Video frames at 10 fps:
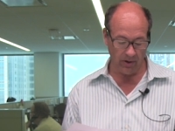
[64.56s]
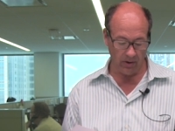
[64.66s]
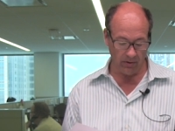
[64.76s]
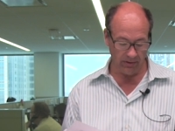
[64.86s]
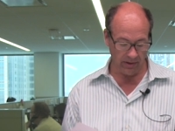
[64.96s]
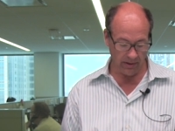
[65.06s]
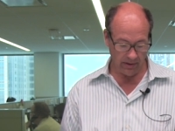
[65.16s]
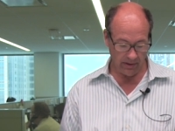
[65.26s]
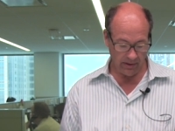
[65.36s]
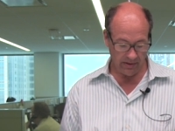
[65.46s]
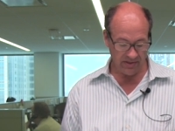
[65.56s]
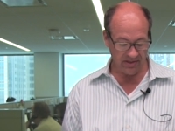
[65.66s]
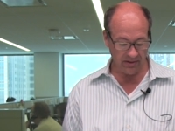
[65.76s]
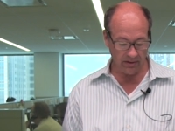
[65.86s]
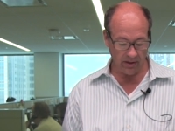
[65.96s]
mode,
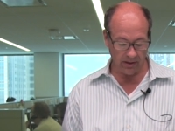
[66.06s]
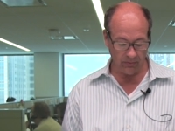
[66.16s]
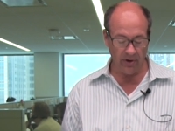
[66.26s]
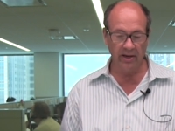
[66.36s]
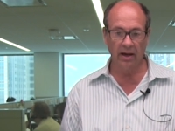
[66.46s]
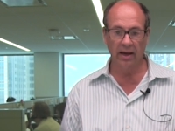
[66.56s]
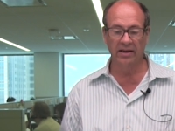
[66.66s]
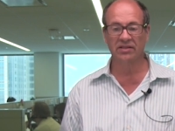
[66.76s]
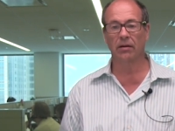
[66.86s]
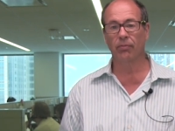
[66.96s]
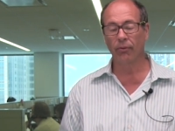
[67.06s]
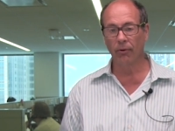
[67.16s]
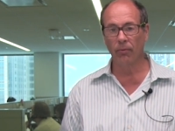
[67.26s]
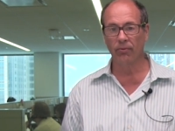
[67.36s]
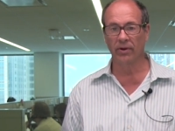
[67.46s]
she still called rate hikes
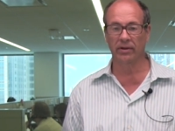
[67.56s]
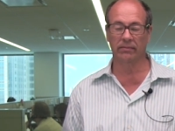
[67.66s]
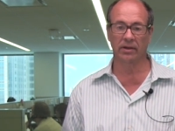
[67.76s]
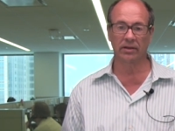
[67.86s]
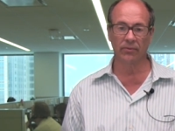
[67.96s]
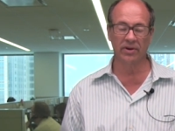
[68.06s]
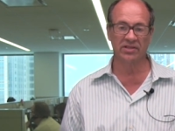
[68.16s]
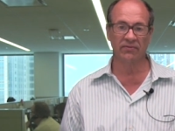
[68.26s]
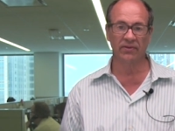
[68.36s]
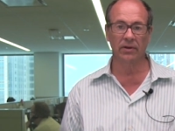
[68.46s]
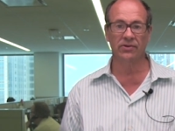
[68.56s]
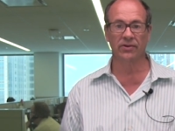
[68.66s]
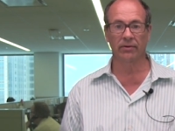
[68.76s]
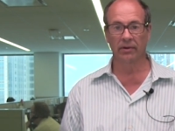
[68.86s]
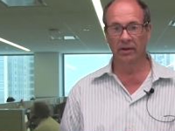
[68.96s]
appropriate in the recent
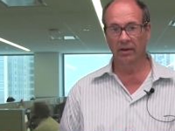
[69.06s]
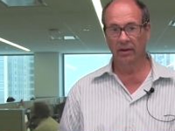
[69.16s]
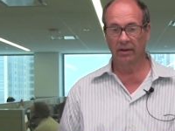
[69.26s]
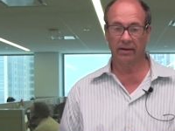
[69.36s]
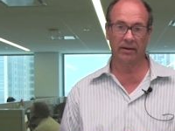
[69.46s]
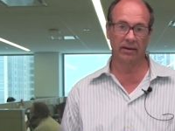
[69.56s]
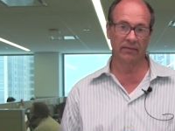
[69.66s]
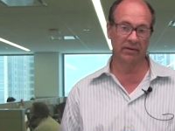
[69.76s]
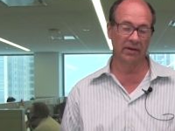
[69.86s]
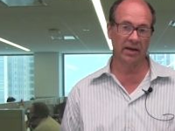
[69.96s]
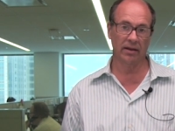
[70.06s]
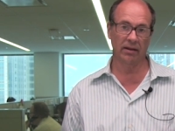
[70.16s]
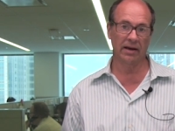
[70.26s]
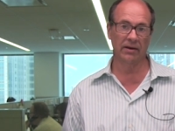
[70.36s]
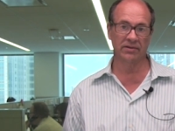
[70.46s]
future uh, if the data
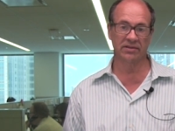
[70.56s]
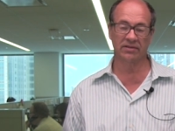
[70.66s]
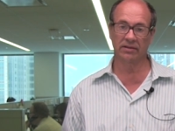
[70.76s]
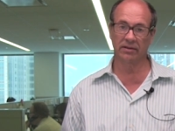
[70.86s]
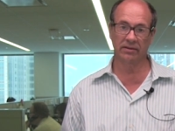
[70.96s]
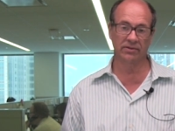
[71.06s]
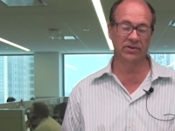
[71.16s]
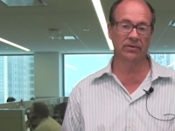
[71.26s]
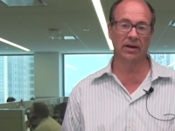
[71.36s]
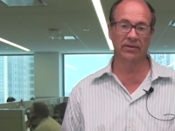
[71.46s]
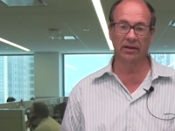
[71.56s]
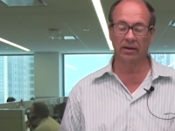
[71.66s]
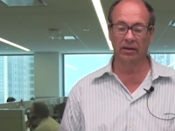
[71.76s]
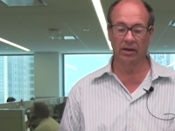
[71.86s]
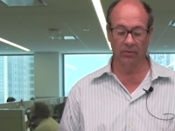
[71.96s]
allows. June, I
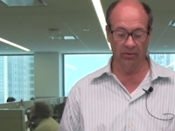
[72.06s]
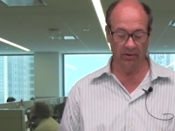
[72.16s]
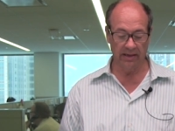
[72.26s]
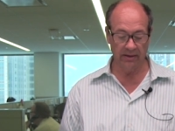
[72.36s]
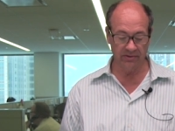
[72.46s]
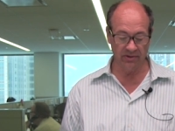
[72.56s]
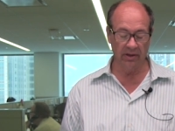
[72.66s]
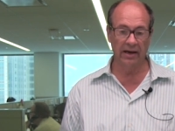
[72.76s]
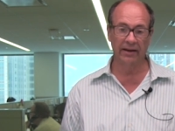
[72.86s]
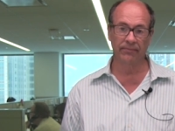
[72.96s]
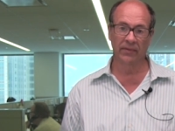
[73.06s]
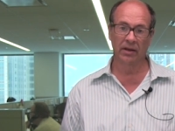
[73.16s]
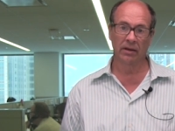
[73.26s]
think you can roll out. July,